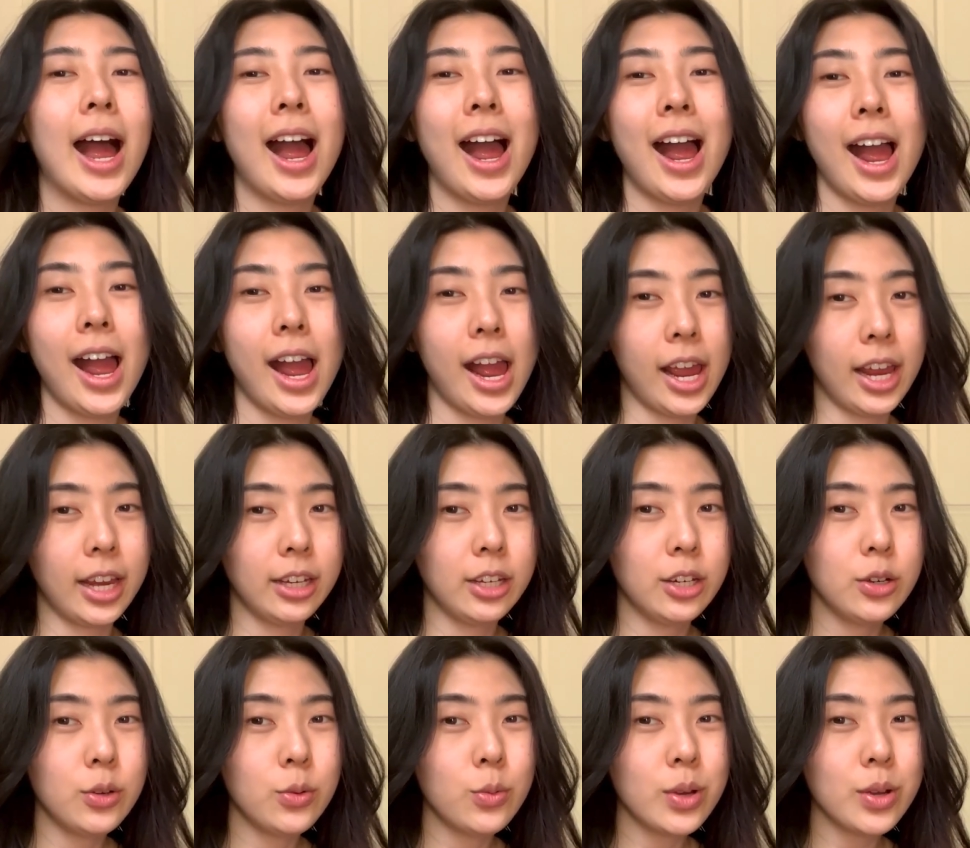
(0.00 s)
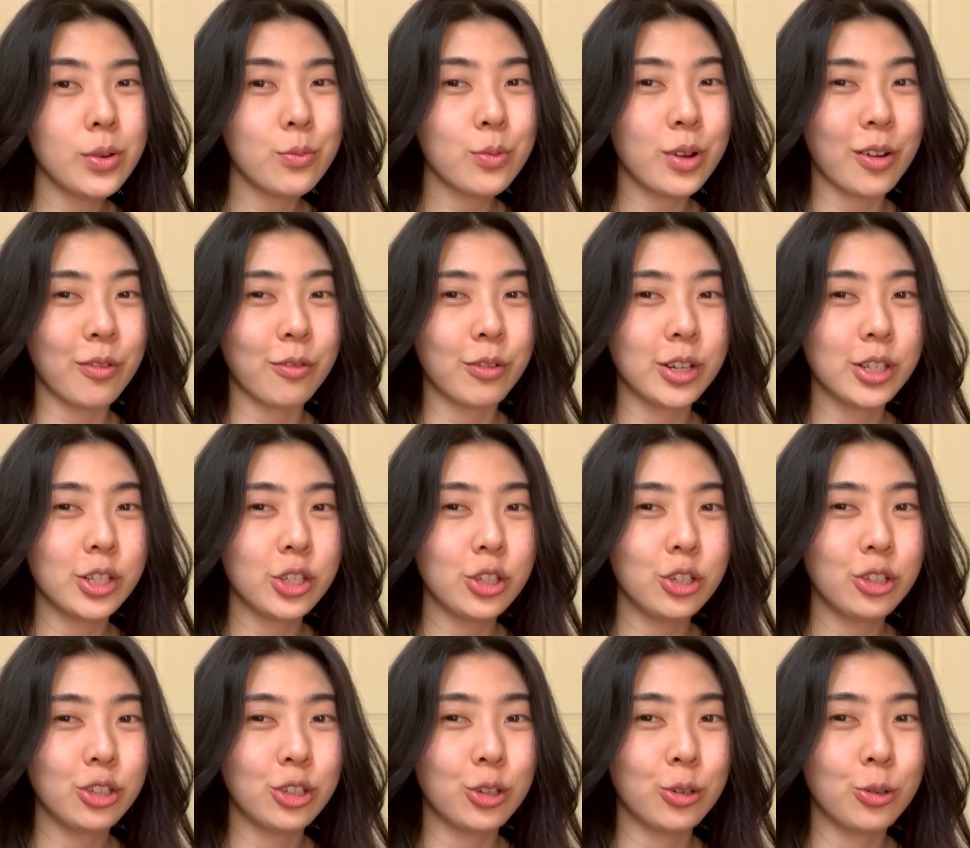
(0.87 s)
I know what reference
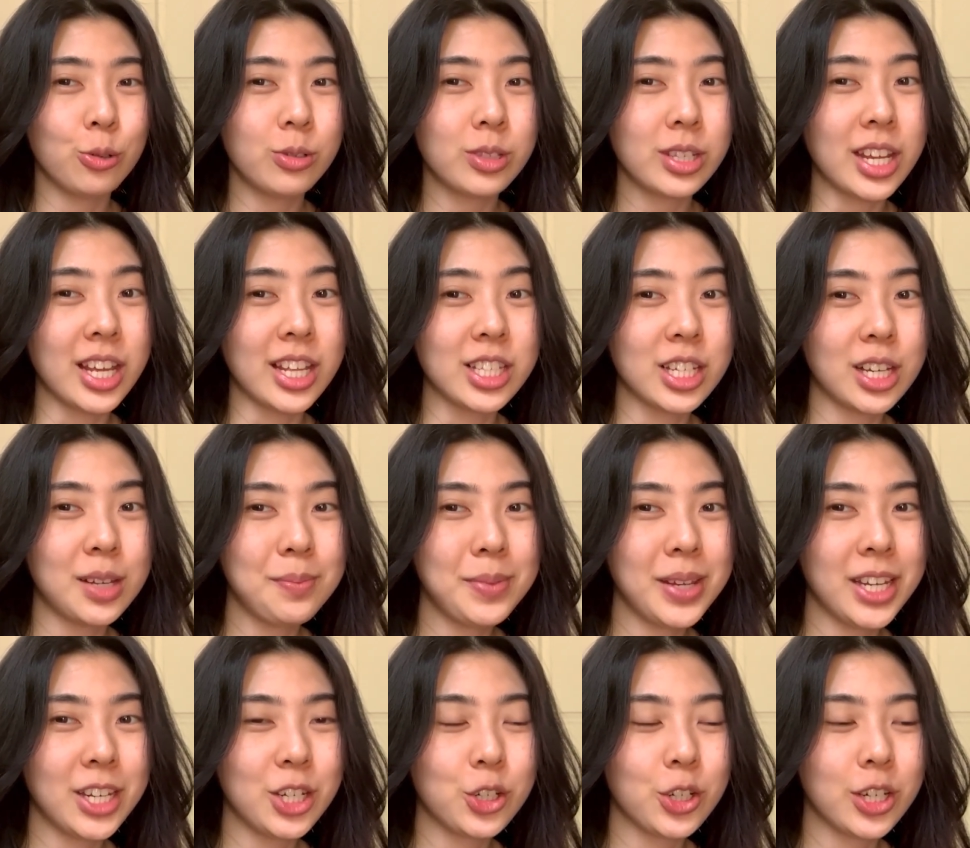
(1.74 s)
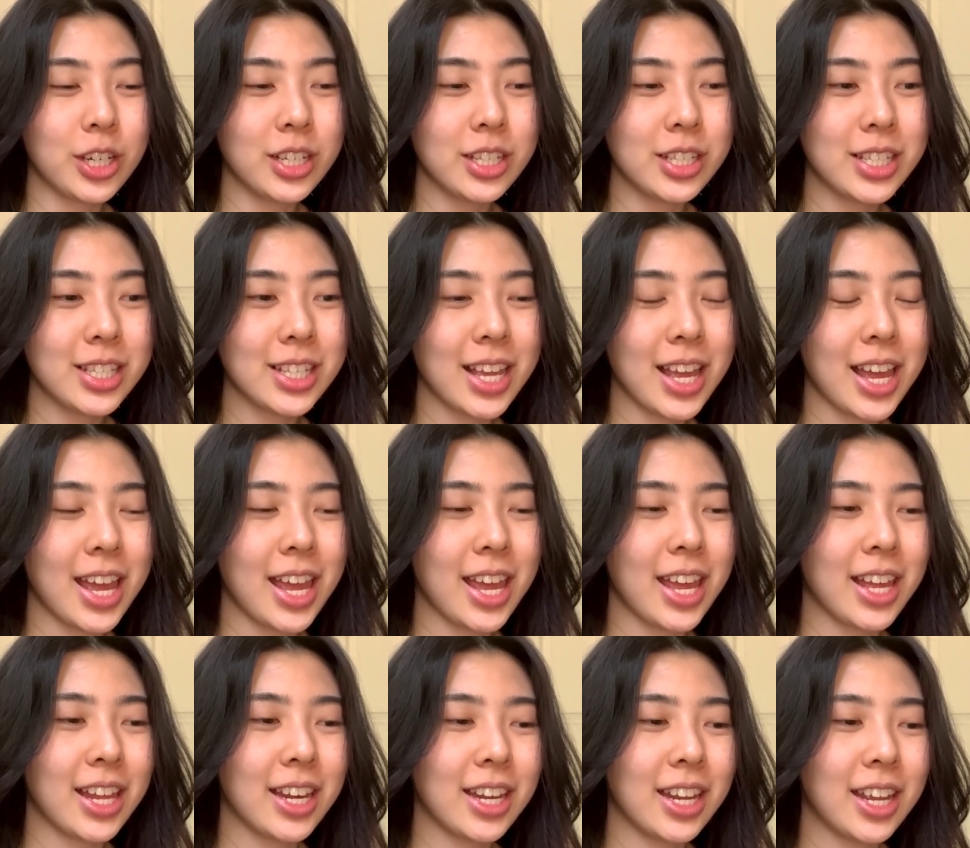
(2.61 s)
you used. It's on Pinterest,
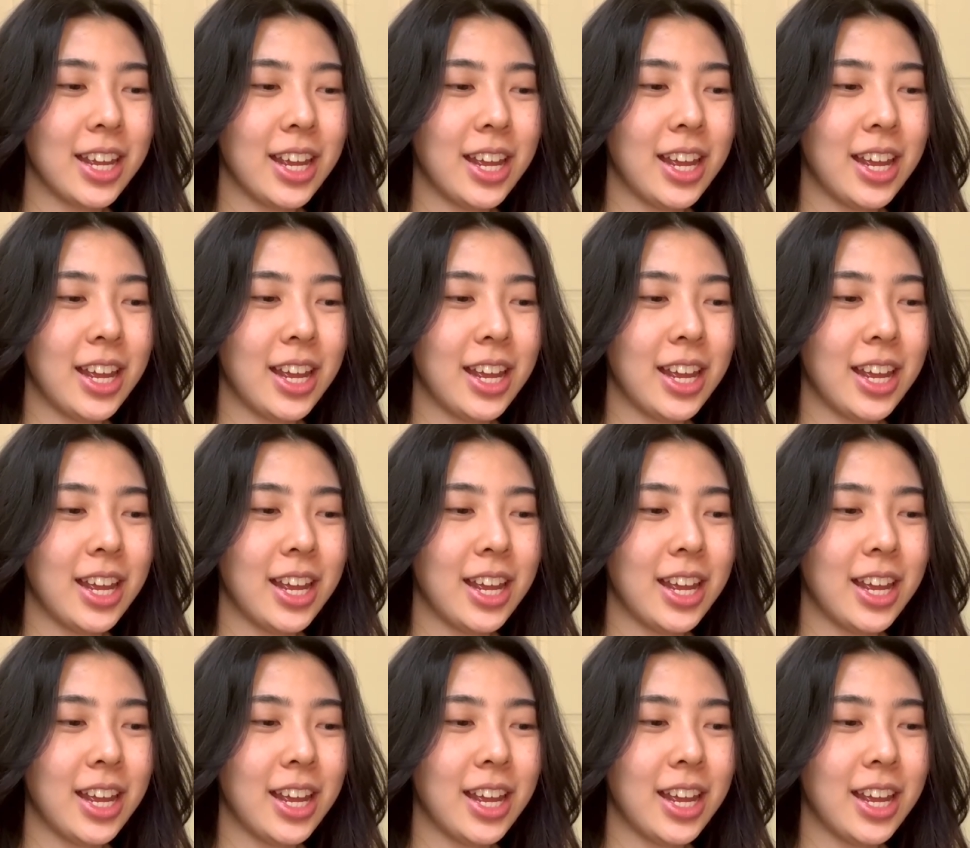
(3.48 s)
and